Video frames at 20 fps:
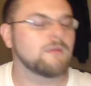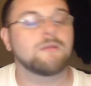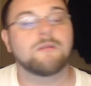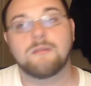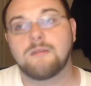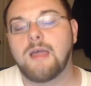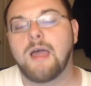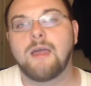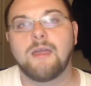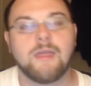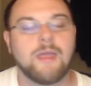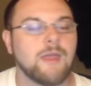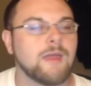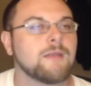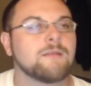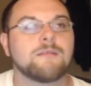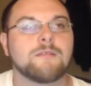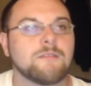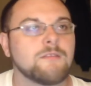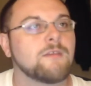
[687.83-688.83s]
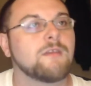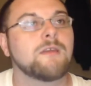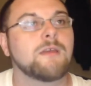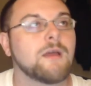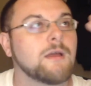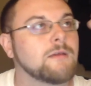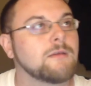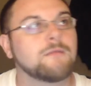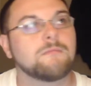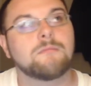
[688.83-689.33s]
Diane, see,
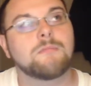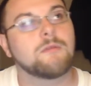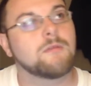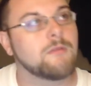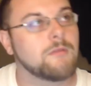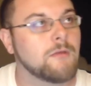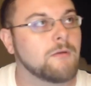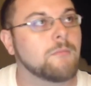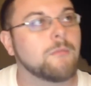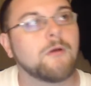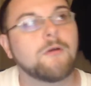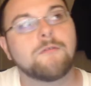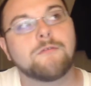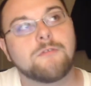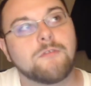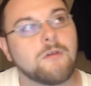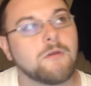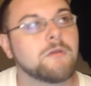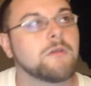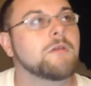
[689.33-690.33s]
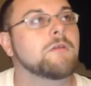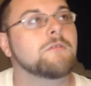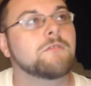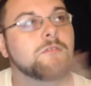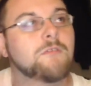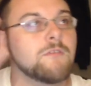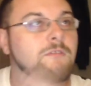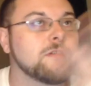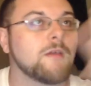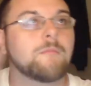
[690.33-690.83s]
they're both so
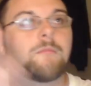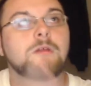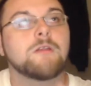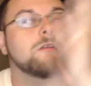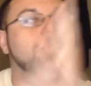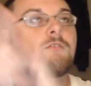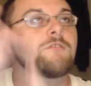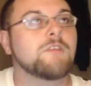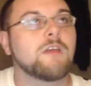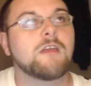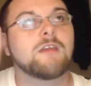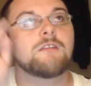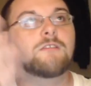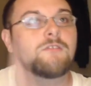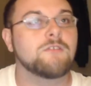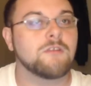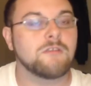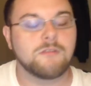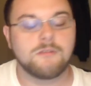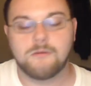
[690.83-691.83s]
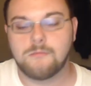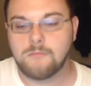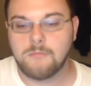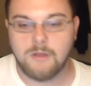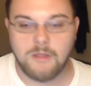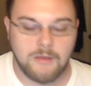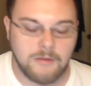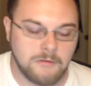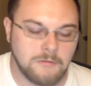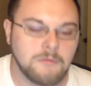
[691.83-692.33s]
useless, I'm interchanging them
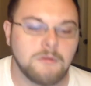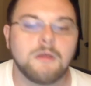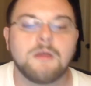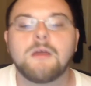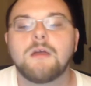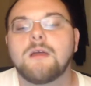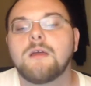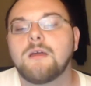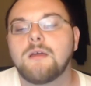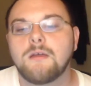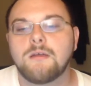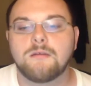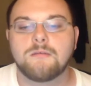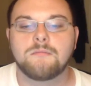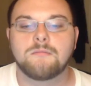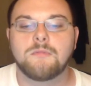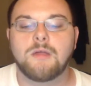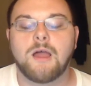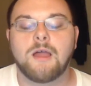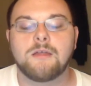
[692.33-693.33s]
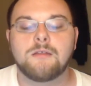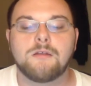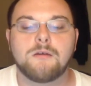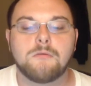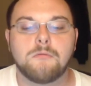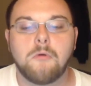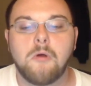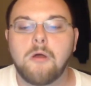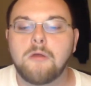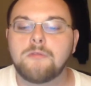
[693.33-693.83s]
now. I
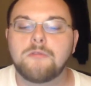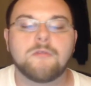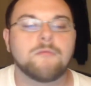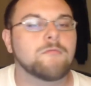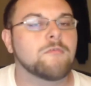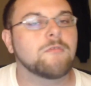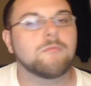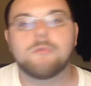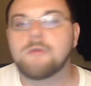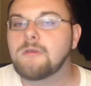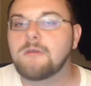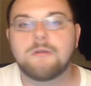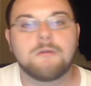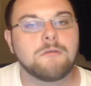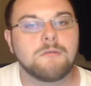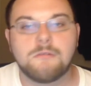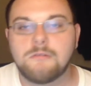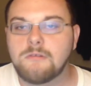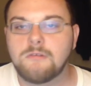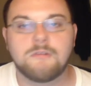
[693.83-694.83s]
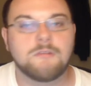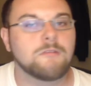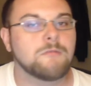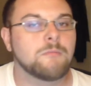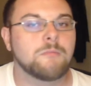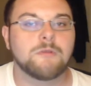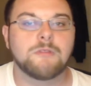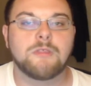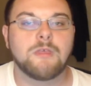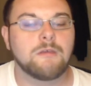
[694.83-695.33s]
don't want them to be useless,
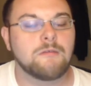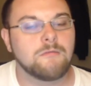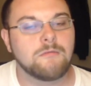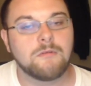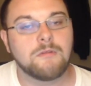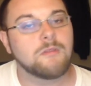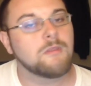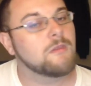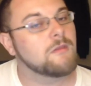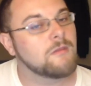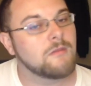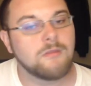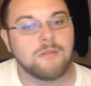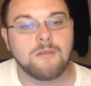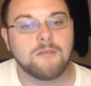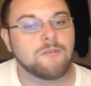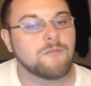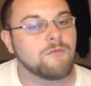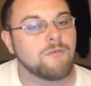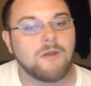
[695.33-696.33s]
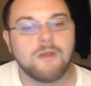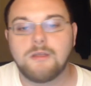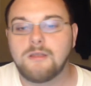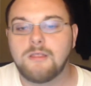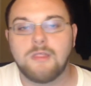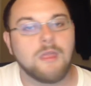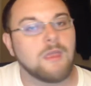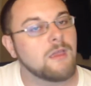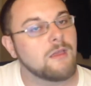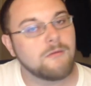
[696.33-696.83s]
but in this
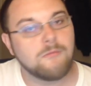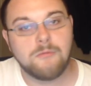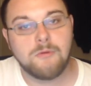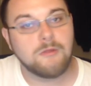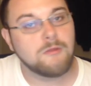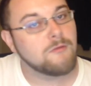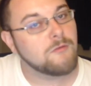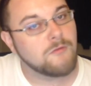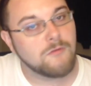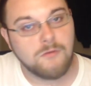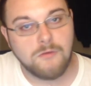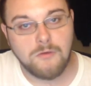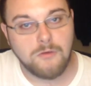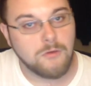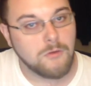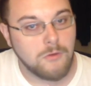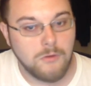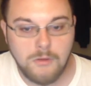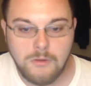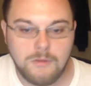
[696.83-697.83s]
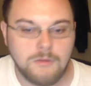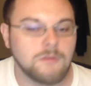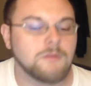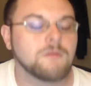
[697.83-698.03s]
fight, they ain't been so good.